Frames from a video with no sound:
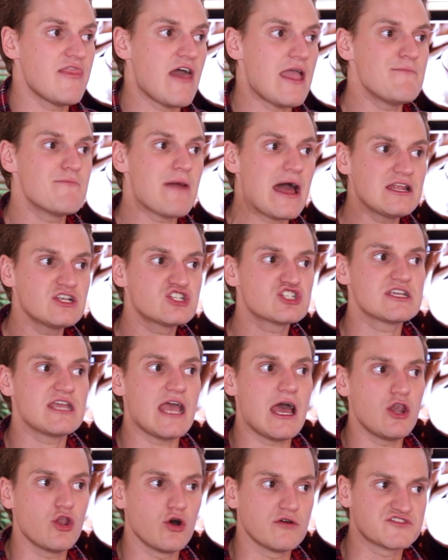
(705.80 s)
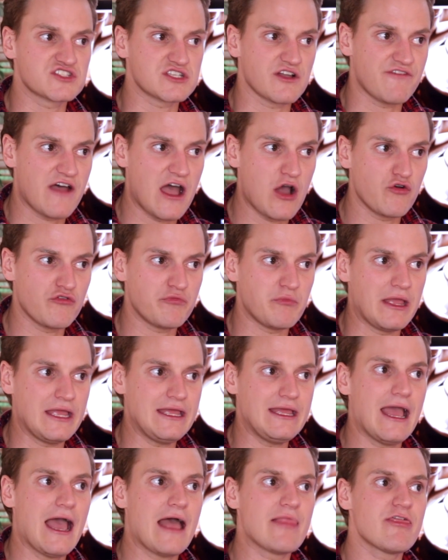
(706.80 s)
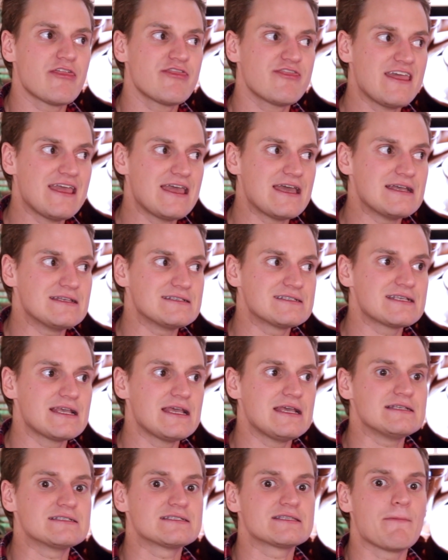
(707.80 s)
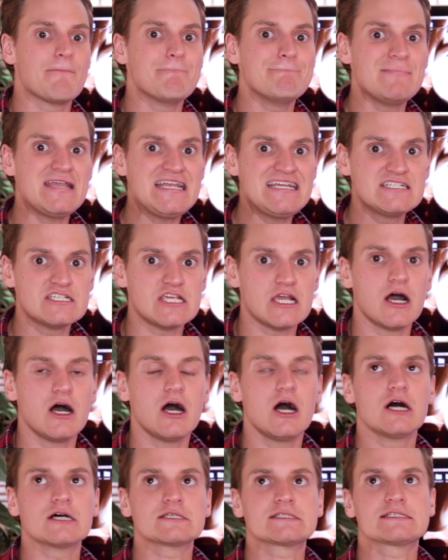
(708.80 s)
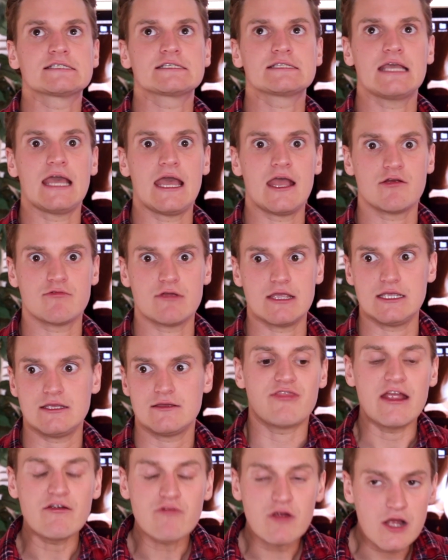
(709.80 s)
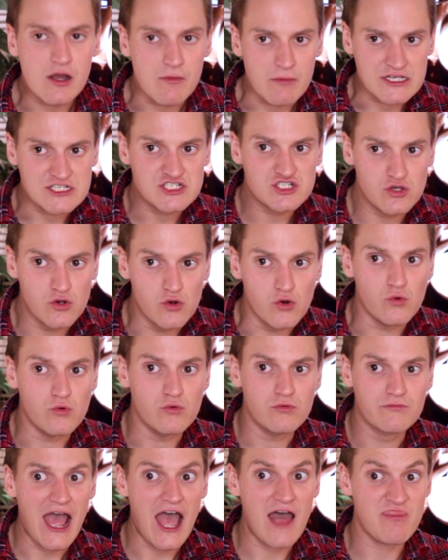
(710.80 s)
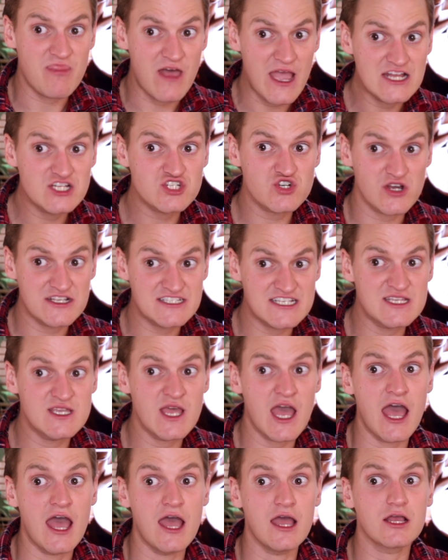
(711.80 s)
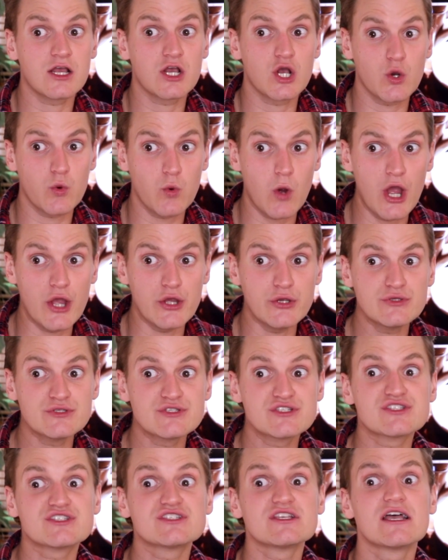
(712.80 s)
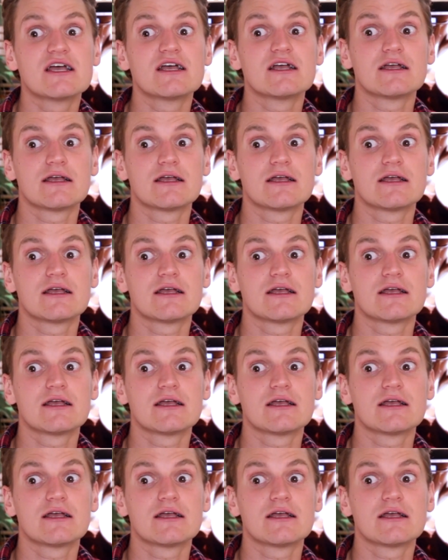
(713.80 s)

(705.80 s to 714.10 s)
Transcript: They managed to get a lot of stuff out of me. And the thing is the media are scary. They rung up my school and they tried to get quotes.